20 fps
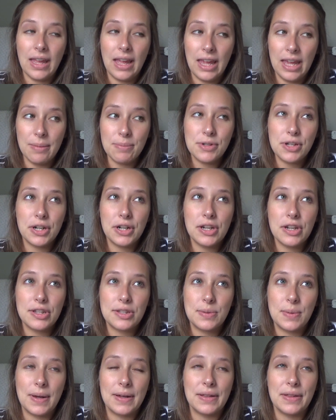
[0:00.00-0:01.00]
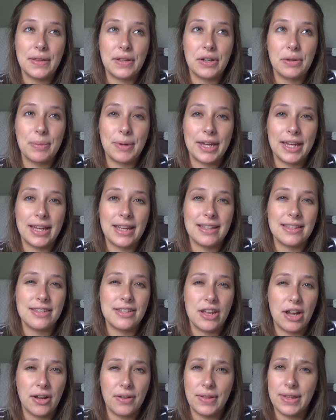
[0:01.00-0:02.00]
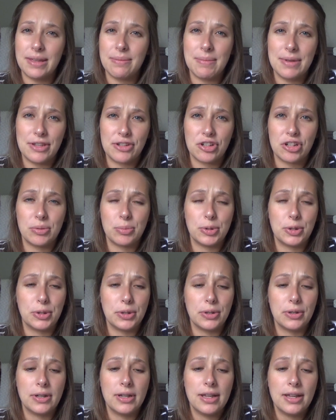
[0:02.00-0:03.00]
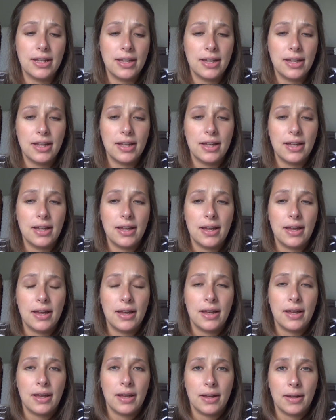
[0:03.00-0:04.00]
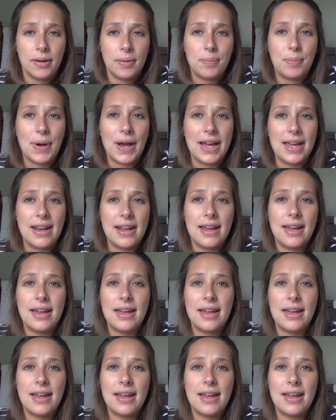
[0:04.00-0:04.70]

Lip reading: am starting to swell a little bit. It's not like miserable, but